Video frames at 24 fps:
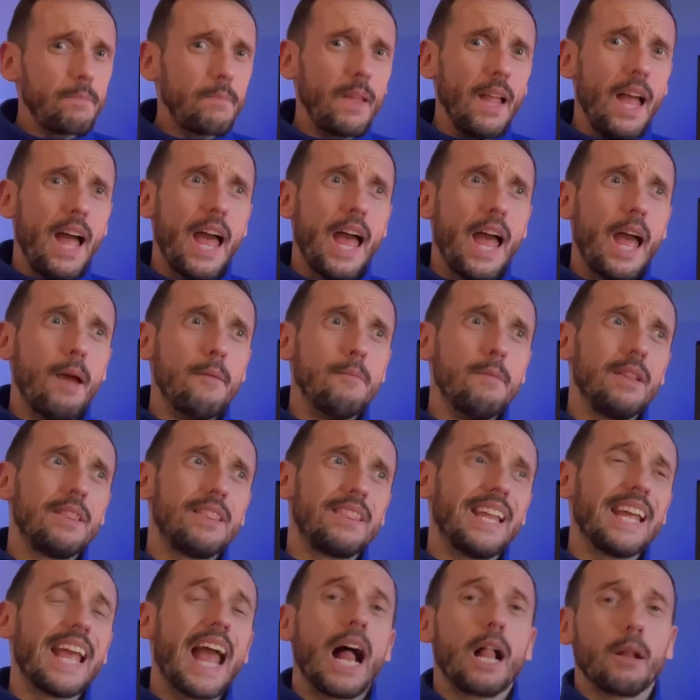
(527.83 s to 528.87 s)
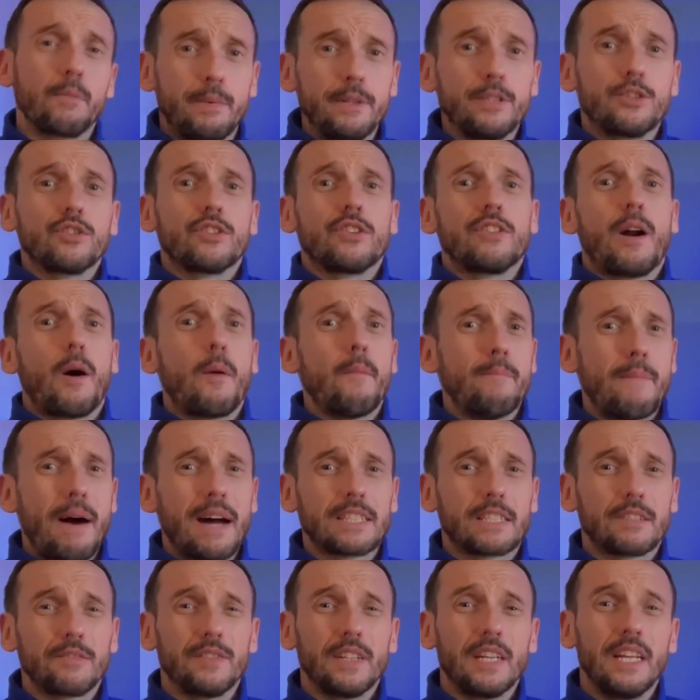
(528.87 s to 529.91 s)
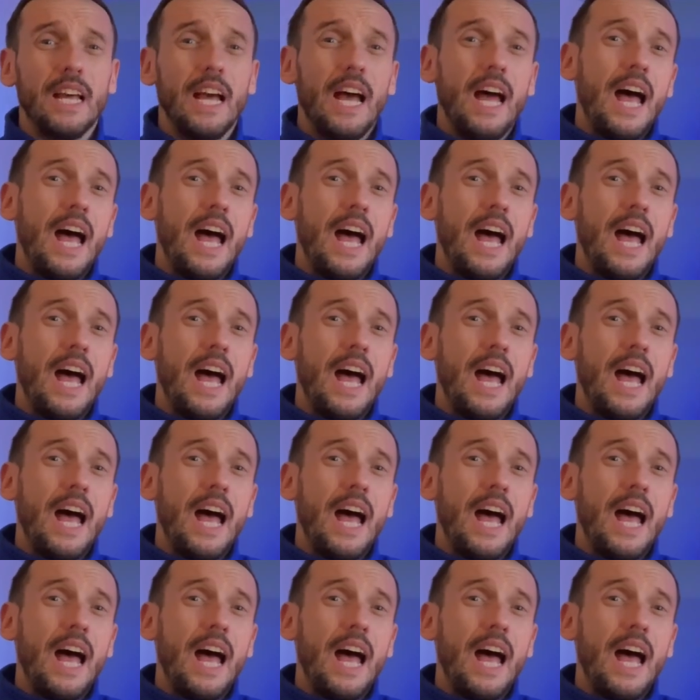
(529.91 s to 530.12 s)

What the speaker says: they help each other out massively,